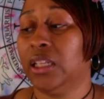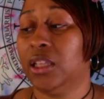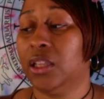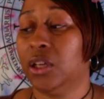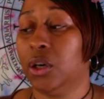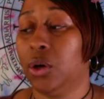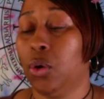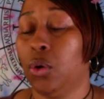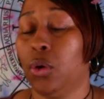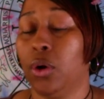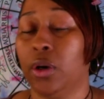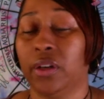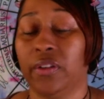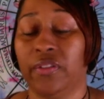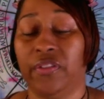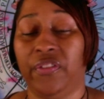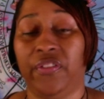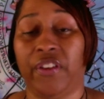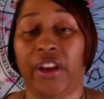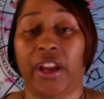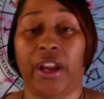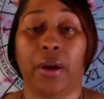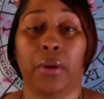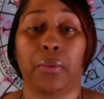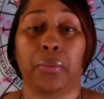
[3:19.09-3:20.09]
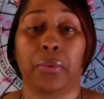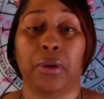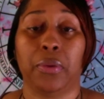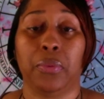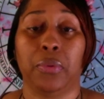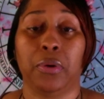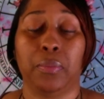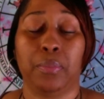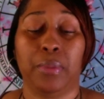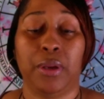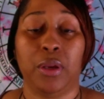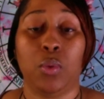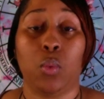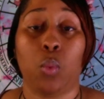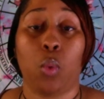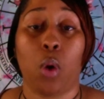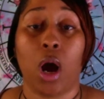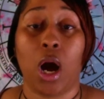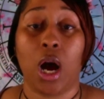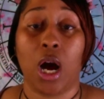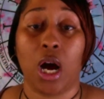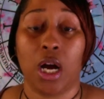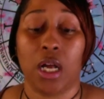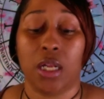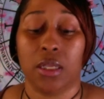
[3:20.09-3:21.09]
the Court of Fairy would be
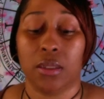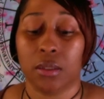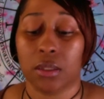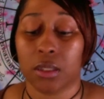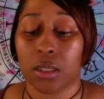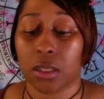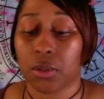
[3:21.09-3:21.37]
wands.